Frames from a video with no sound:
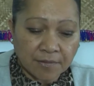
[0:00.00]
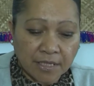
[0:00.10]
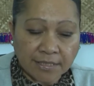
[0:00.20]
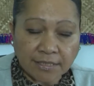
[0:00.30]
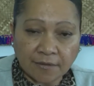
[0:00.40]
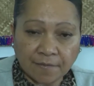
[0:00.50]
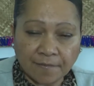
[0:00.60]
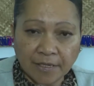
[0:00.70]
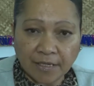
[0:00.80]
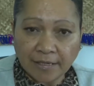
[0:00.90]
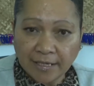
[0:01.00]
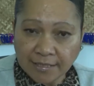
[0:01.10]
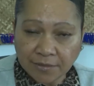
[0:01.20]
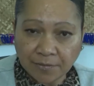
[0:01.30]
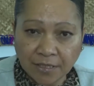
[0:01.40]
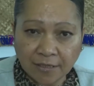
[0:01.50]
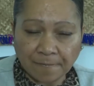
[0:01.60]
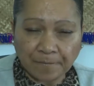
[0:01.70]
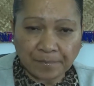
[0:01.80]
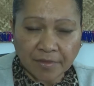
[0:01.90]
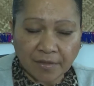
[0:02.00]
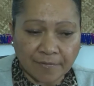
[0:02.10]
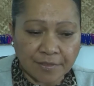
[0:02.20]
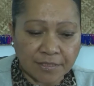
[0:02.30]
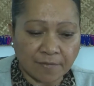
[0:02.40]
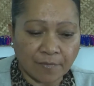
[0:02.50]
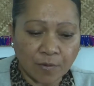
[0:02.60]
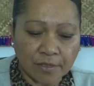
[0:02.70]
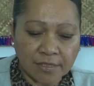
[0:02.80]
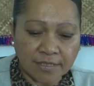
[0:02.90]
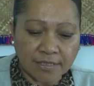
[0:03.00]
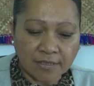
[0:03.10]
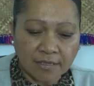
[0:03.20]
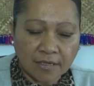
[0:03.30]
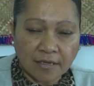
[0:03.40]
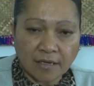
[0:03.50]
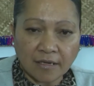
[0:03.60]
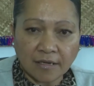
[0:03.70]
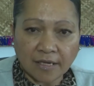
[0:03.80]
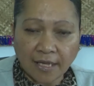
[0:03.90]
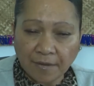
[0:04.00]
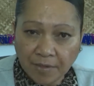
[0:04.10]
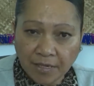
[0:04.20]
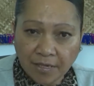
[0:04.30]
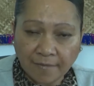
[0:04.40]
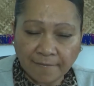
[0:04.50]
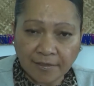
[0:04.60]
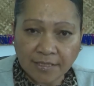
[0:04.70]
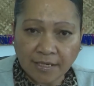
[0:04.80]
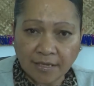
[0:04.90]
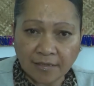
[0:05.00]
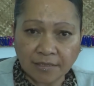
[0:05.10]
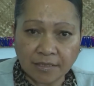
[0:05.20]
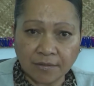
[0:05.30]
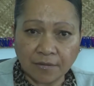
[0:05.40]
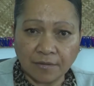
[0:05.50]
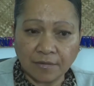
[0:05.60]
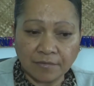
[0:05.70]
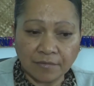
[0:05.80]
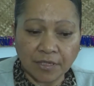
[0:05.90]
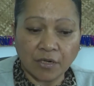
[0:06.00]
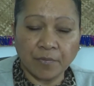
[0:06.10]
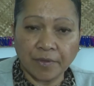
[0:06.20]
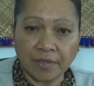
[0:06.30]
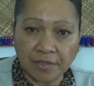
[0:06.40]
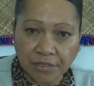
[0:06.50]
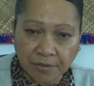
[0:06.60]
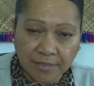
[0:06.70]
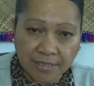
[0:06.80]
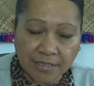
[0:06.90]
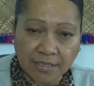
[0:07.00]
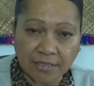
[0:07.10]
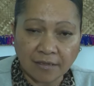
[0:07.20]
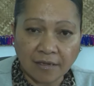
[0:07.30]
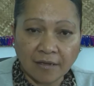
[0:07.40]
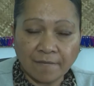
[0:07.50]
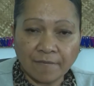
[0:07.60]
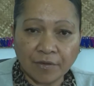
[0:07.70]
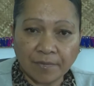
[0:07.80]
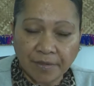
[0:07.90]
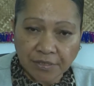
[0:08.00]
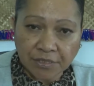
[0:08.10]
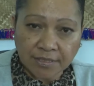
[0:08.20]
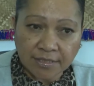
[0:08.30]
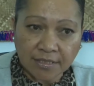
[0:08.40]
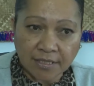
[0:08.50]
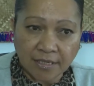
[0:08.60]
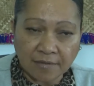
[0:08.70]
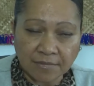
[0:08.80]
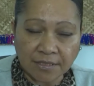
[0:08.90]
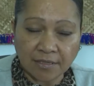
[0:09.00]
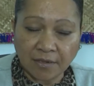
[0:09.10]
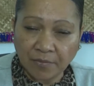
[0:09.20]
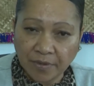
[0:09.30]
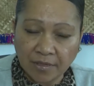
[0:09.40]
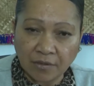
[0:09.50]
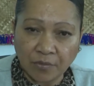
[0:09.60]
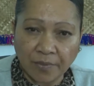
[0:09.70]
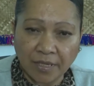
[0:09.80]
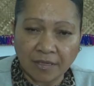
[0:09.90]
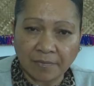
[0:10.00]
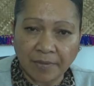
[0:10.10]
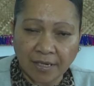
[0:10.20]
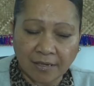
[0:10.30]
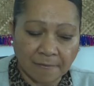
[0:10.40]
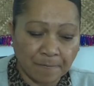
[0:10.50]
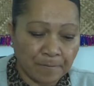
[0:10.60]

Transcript: As of last week, the 1st of August, Cabinet have decided to reopen the shooting season for the pigeons, so that will be the lupe and the peka.